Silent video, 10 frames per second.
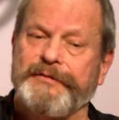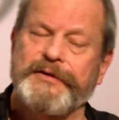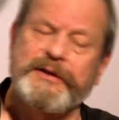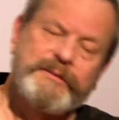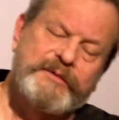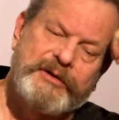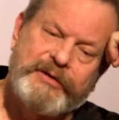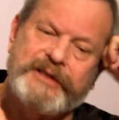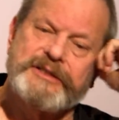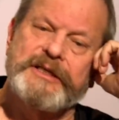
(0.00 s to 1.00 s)
film!
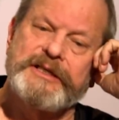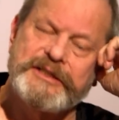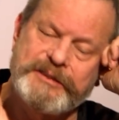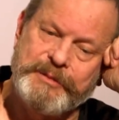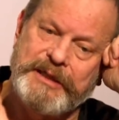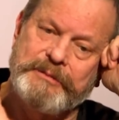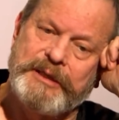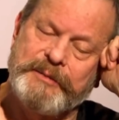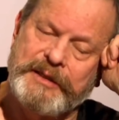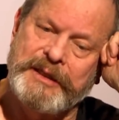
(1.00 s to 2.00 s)
Congratulations!" Blah
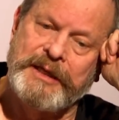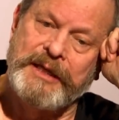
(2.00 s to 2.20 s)
blah blah. And